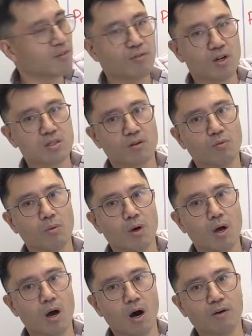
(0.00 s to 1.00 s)
inverse
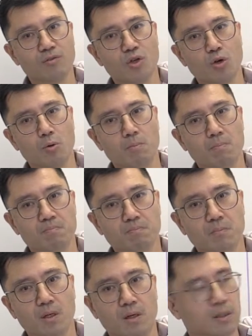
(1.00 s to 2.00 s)
of u.
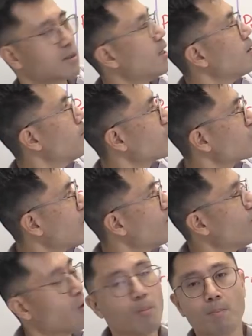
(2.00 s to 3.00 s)
Okay, modulo
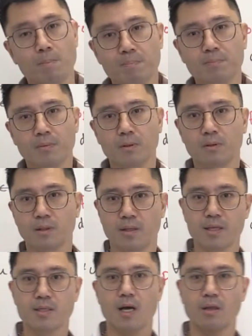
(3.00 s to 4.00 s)
4.
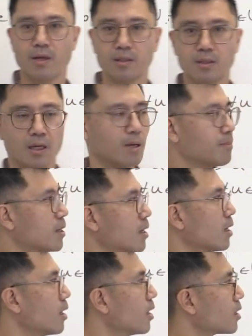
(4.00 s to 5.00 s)
That's how that
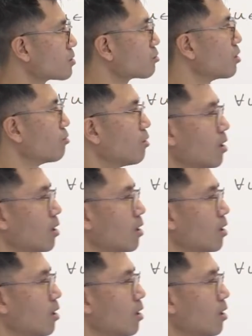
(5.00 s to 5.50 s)
extra